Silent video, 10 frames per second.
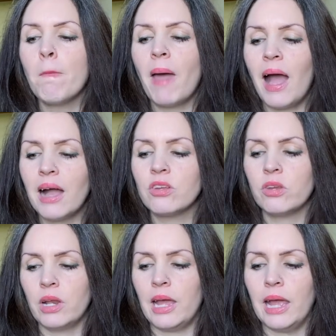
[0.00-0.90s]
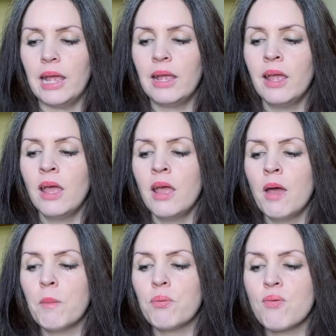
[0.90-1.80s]
but actually
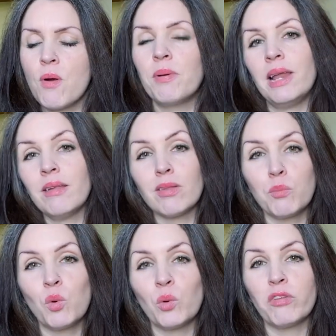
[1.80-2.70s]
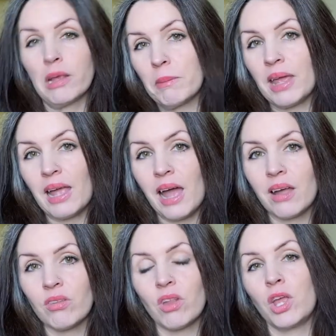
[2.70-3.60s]
properly supporting me
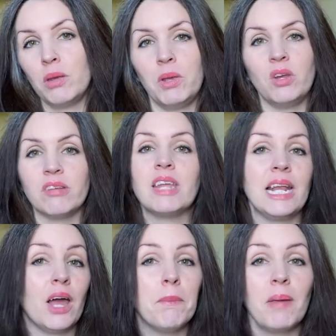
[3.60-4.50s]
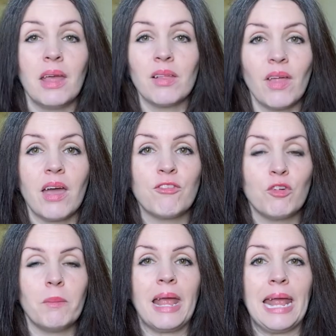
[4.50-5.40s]
as a community, like being there
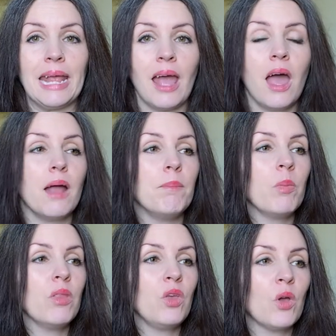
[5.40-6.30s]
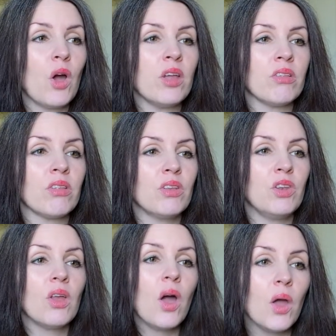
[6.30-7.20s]
for me. Um, you guys
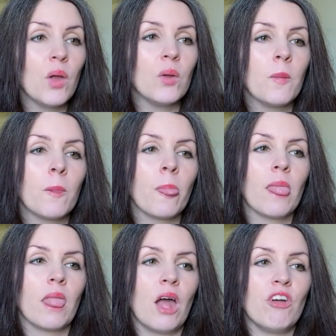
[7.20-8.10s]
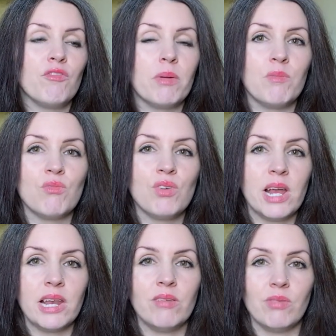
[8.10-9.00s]
know that I've been
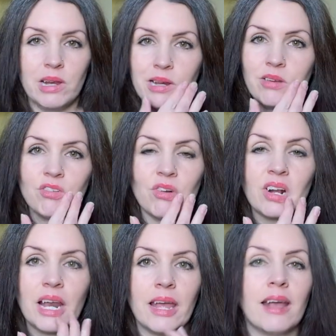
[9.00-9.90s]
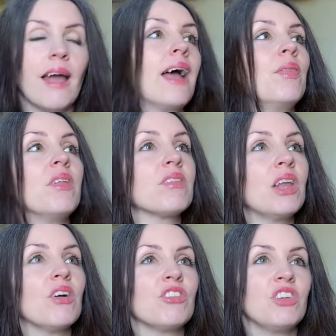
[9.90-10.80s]
really, really struggling. And this
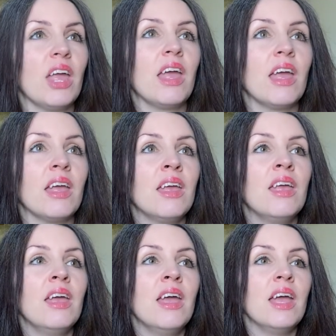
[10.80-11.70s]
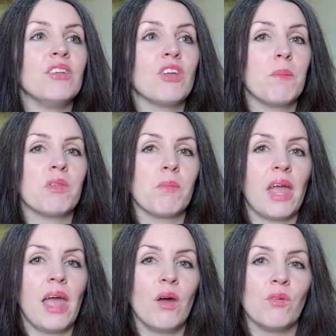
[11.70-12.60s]
last year, in terms of my
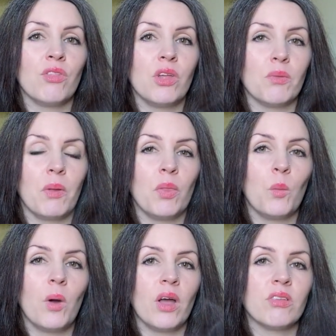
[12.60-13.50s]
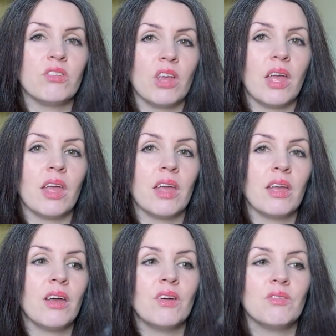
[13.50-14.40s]
health, has been the worst year
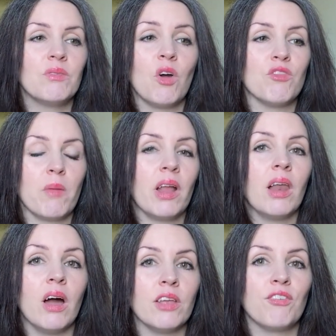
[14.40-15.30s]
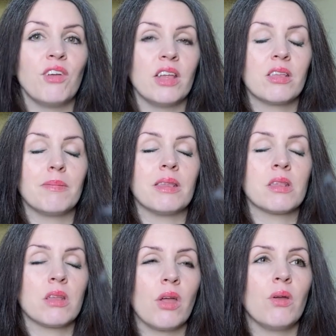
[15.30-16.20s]
of my life. It's been
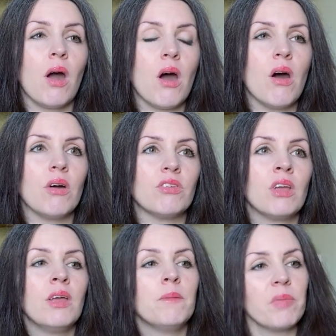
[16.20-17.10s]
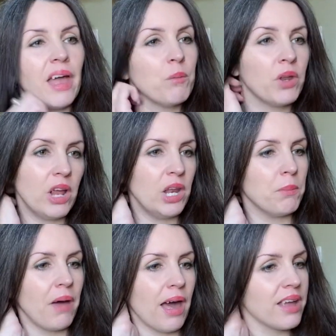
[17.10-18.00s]
so hard. And when I
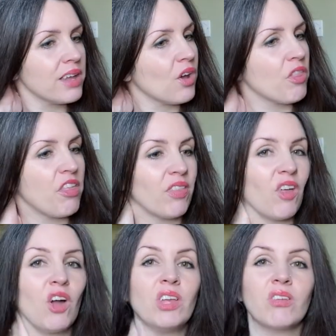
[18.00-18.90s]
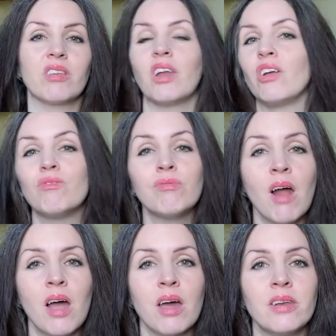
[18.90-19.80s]
look back and I think that I used to like
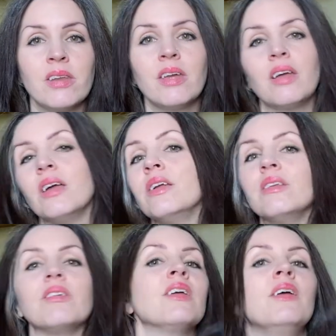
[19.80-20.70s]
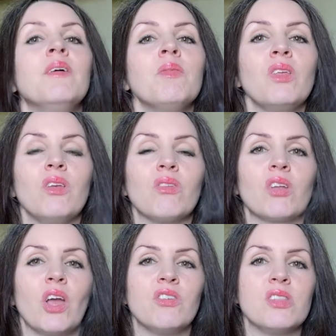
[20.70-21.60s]
run and used to
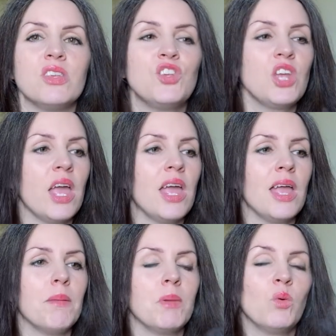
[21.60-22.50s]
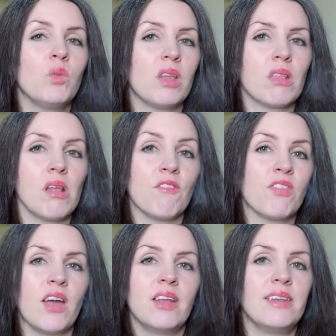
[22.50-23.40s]
go to the gym and all this stuff
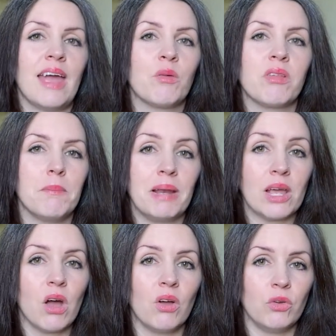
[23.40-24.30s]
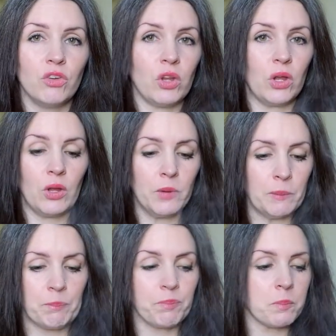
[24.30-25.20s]
that I now simply can't do,